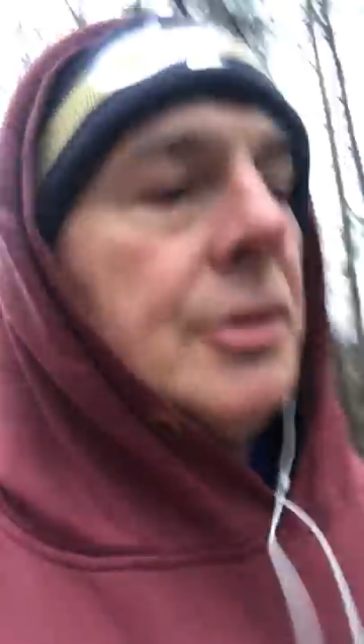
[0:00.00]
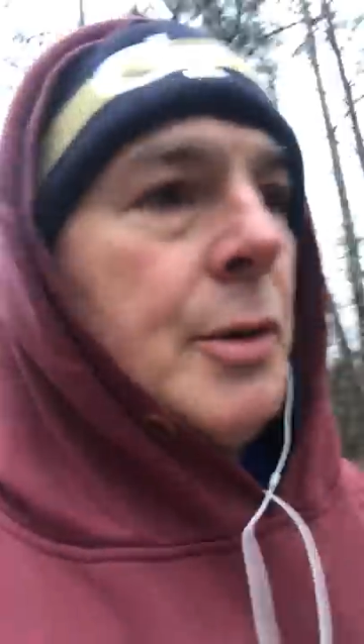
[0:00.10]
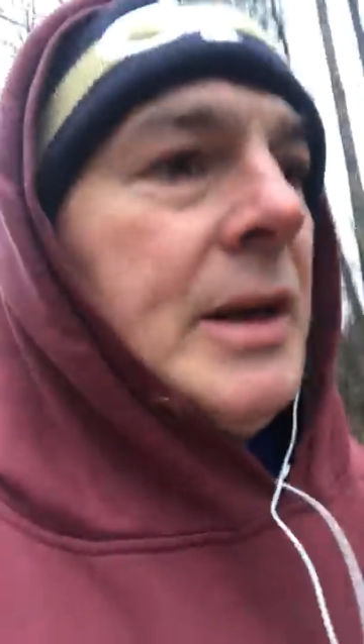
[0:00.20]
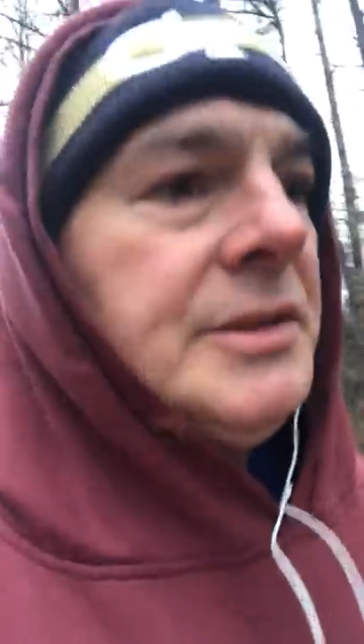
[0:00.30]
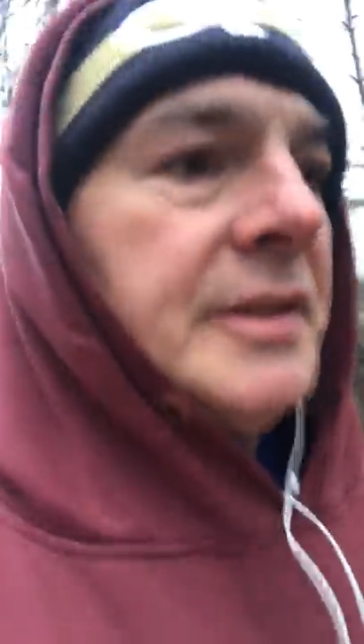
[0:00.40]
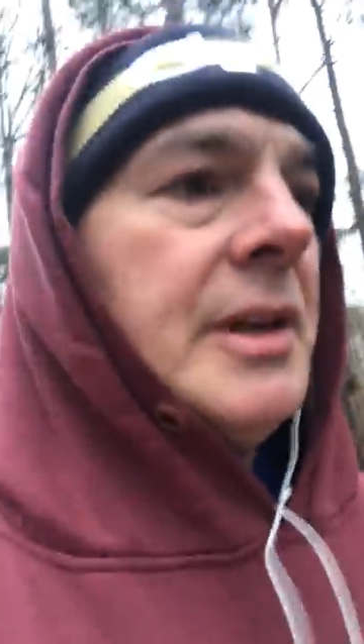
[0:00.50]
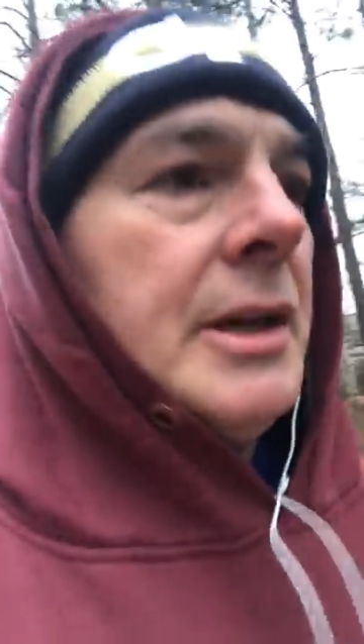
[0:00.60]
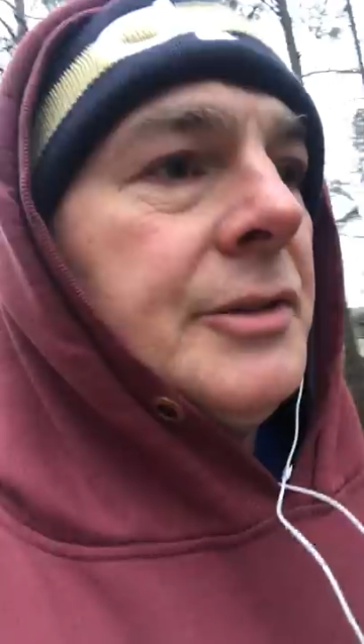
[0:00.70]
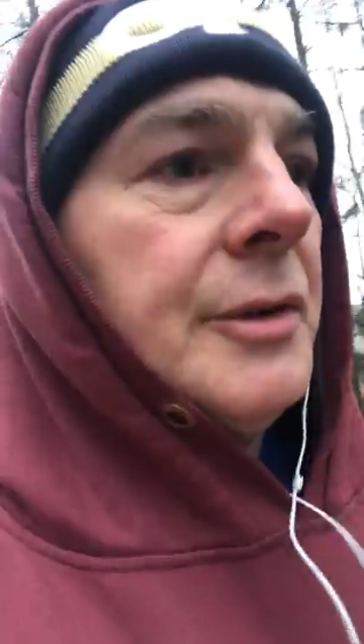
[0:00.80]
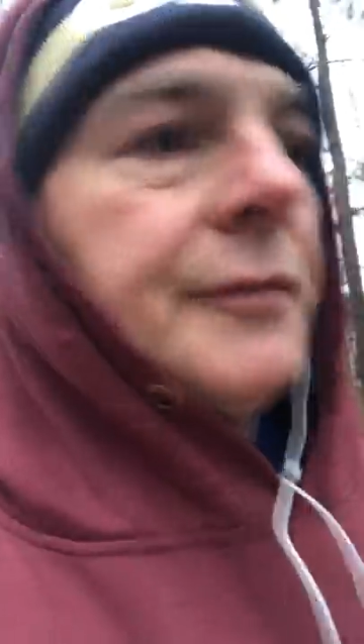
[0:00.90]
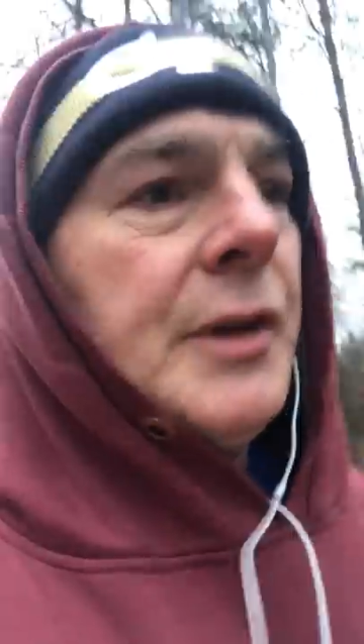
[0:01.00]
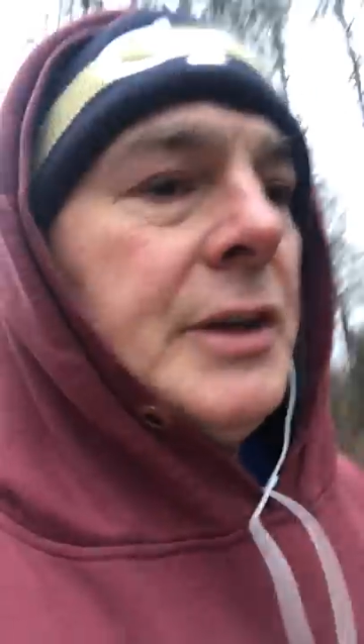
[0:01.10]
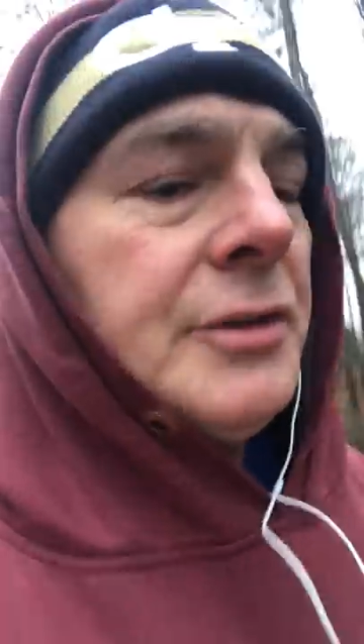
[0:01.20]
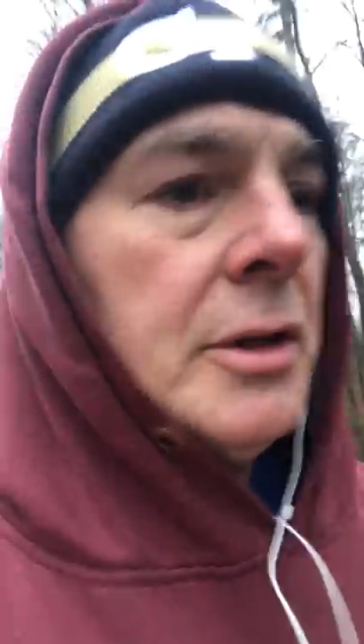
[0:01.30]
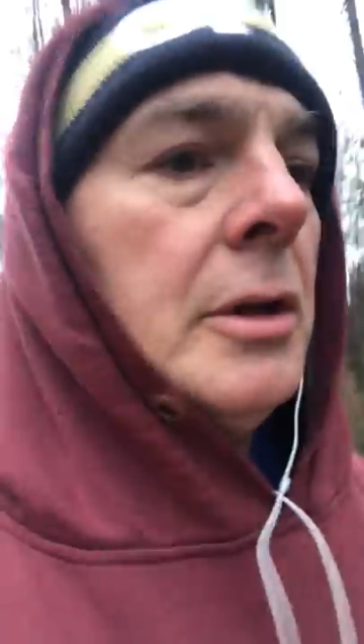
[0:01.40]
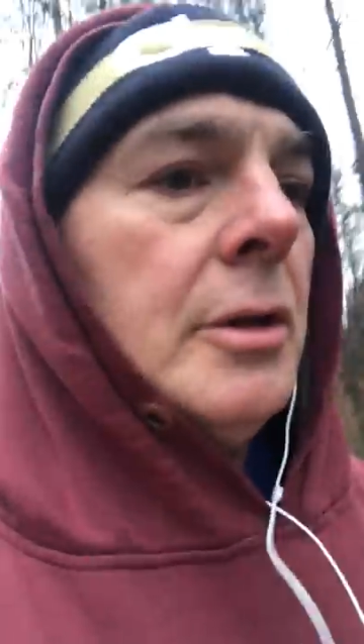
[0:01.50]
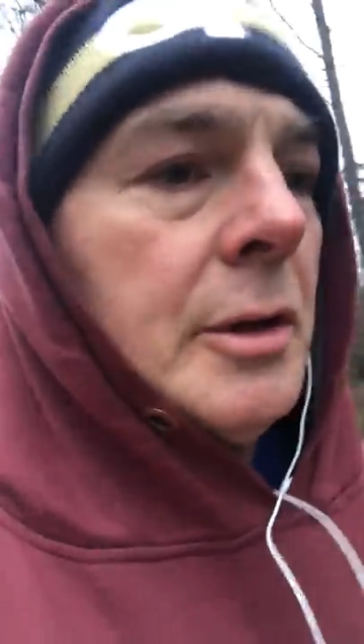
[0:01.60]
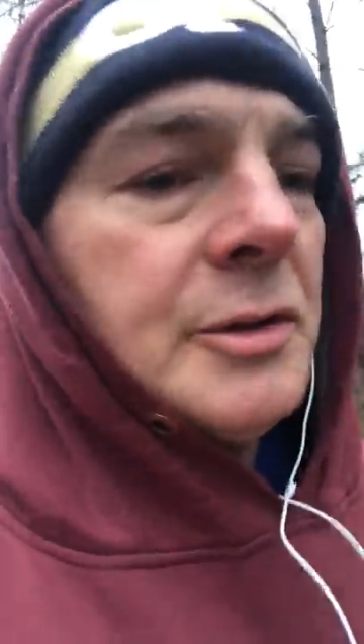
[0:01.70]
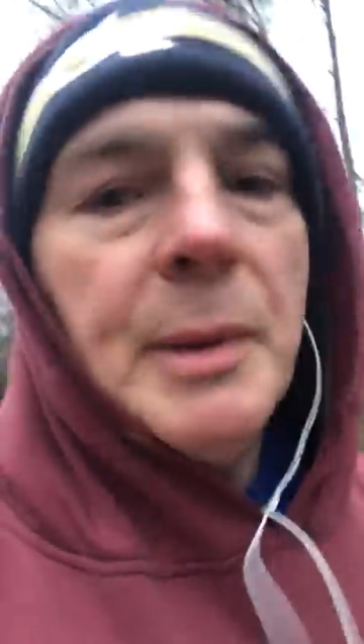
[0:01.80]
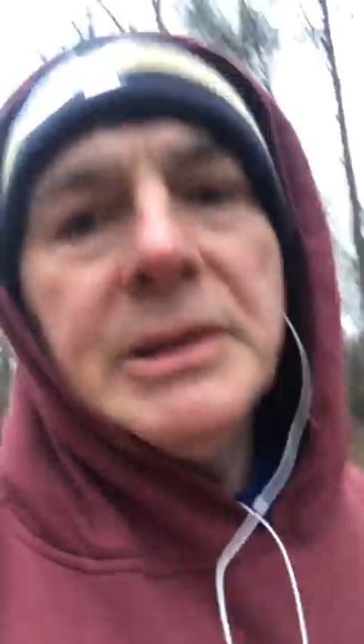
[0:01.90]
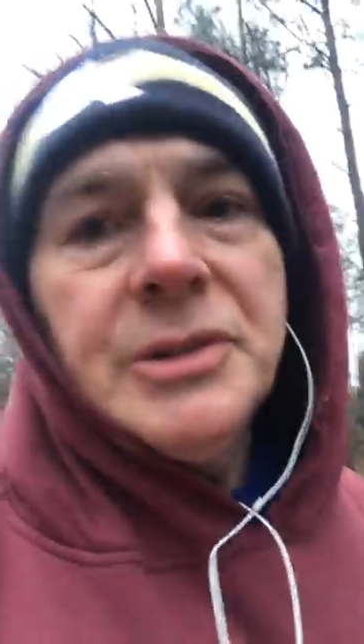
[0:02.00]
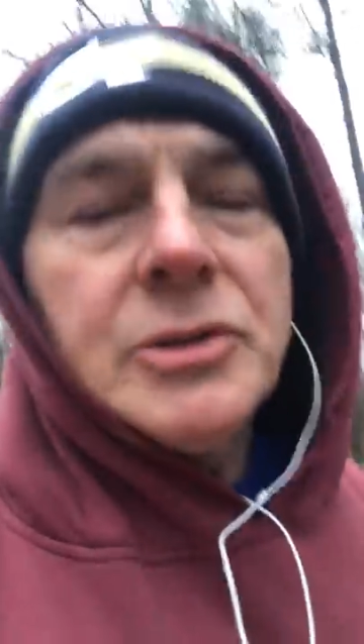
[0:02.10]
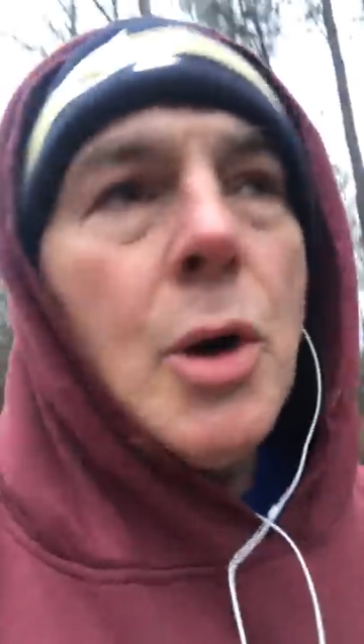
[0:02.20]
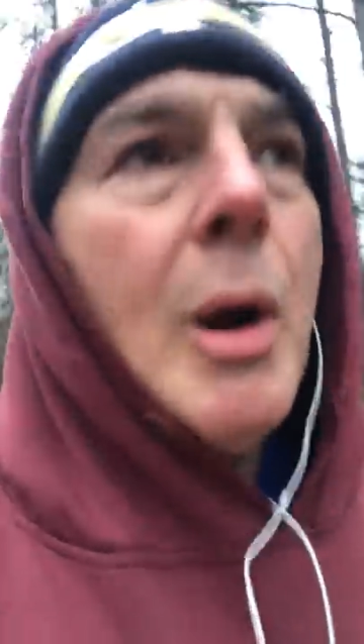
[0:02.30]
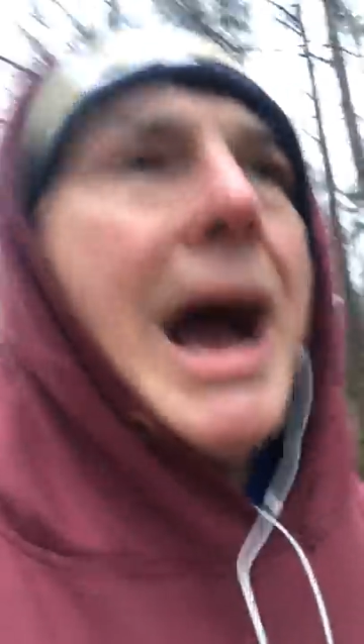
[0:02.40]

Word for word: the crazy thing is their fees are going their expenses go